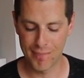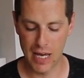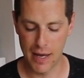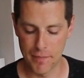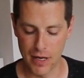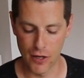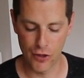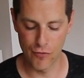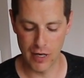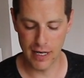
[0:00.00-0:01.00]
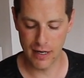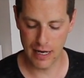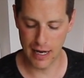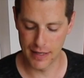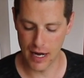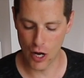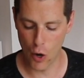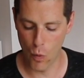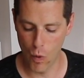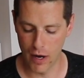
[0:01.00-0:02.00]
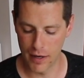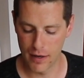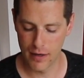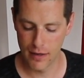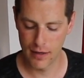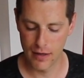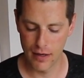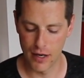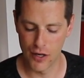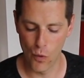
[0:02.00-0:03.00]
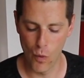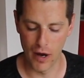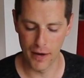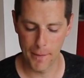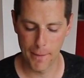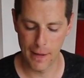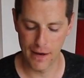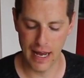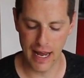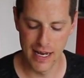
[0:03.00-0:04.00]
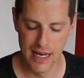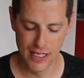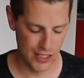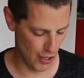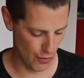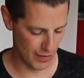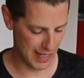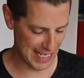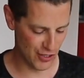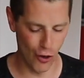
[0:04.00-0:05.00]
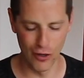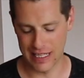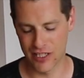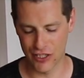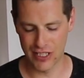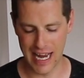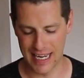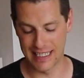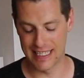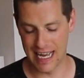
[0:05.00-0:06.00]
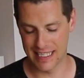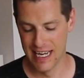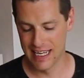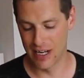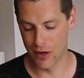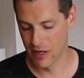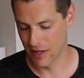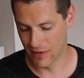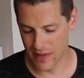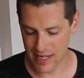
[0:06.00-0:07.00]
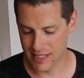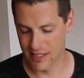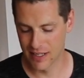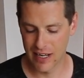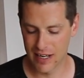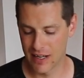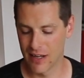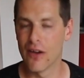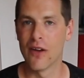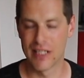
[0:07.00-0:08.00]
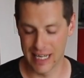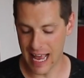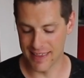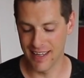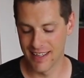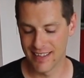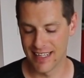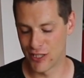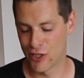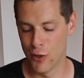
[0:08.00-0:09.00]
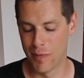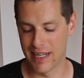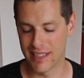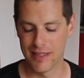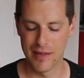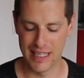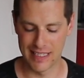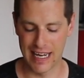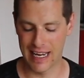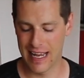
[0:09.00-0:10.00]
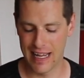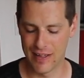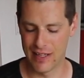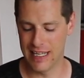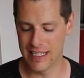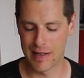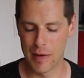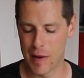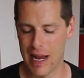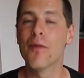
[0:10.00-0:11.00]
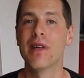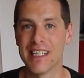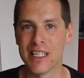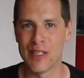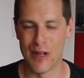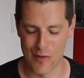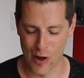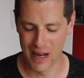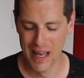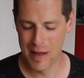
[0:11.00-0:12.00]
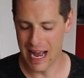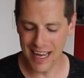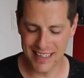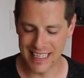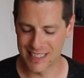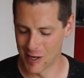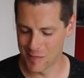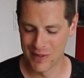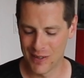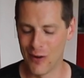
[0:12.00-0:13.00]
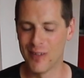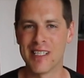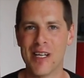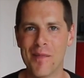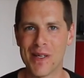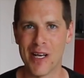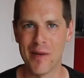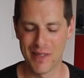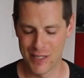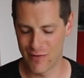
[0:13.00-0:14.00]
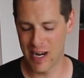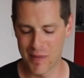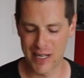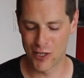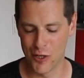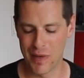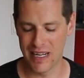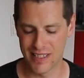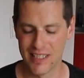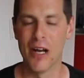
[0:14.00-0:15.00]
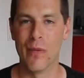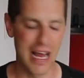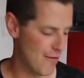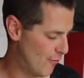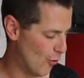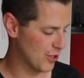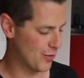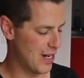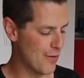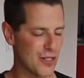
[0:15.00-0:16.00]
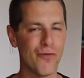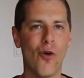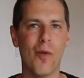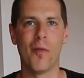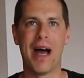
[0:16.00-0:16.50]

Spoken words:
and a 3 and then a 1 and a 1. Okay, so that's all that's just saying is that, you know, this together is 2 beats, is like these, we did this in a vlog, add these up, all these numbers up, divide by 2 beats, and we get 4. So we know it's a 4-ball